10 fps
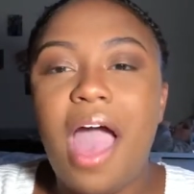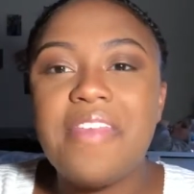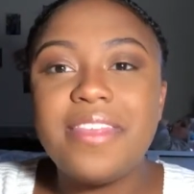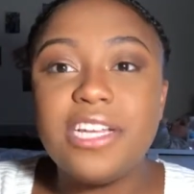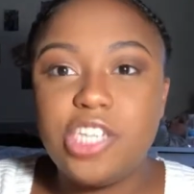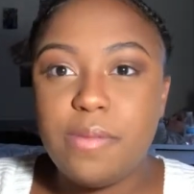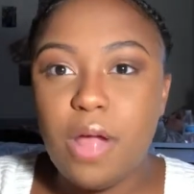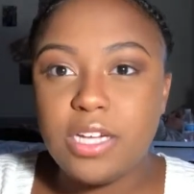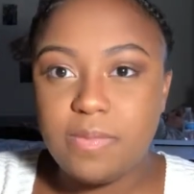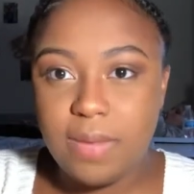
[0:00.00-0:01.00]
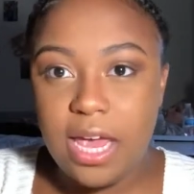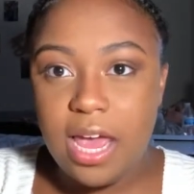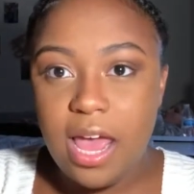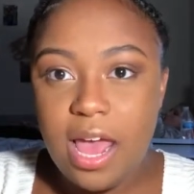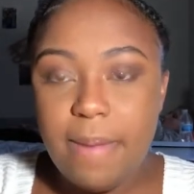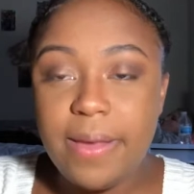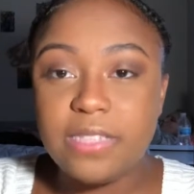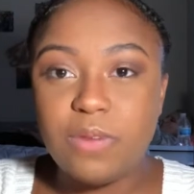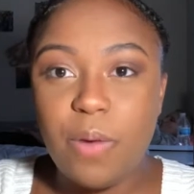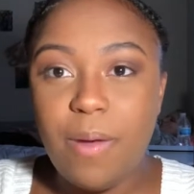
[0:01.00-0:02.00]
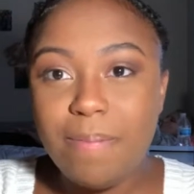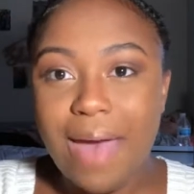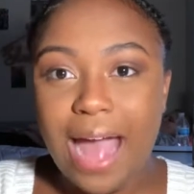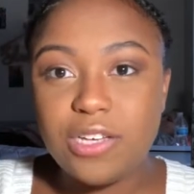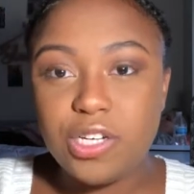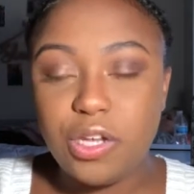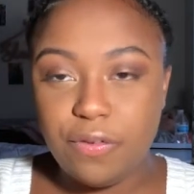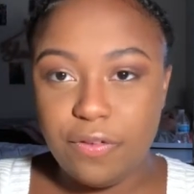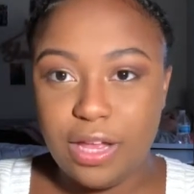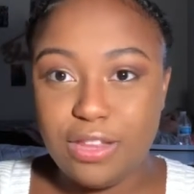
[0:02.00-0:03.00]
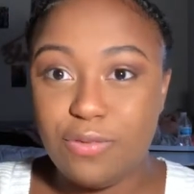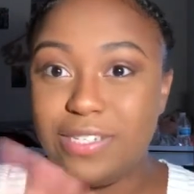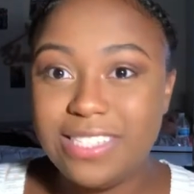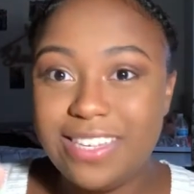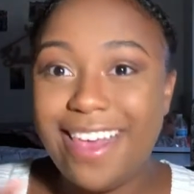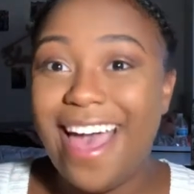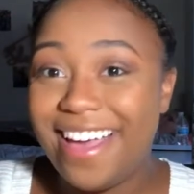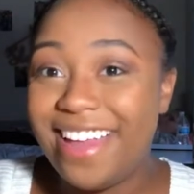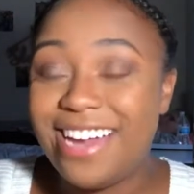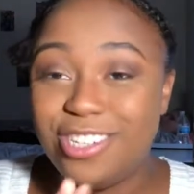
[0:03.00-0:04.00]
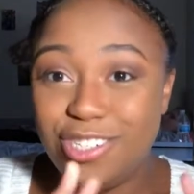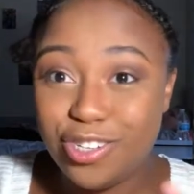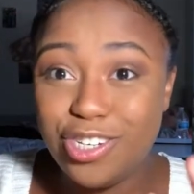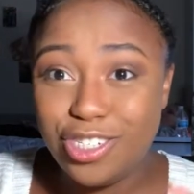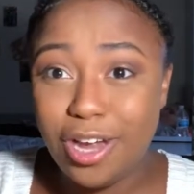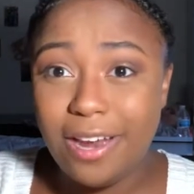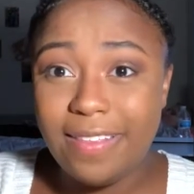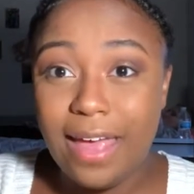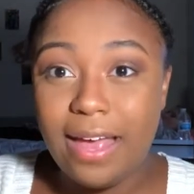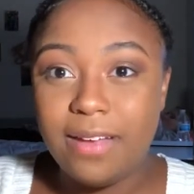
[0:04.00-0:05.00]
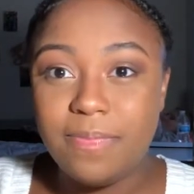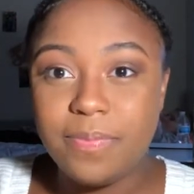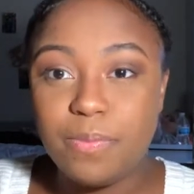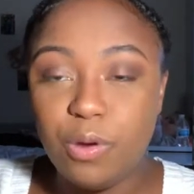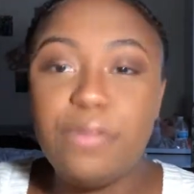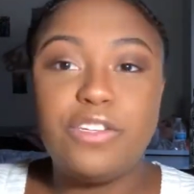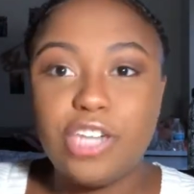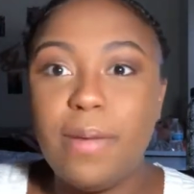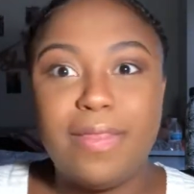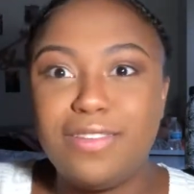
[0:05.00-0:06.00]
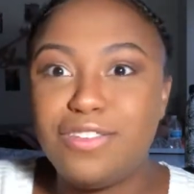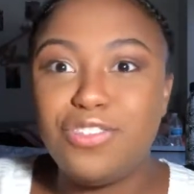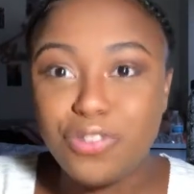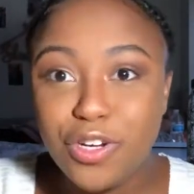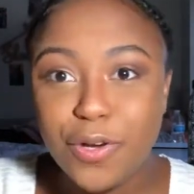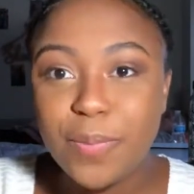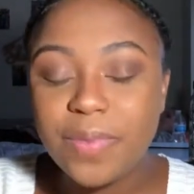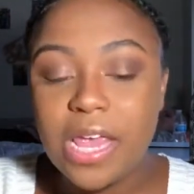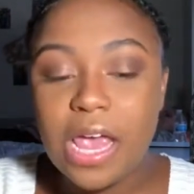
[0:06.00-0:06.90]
I think that she blocked me. Because when I went back to look for, like, the so that I could actually screenshot and, like, prove to Jeremy that this is true,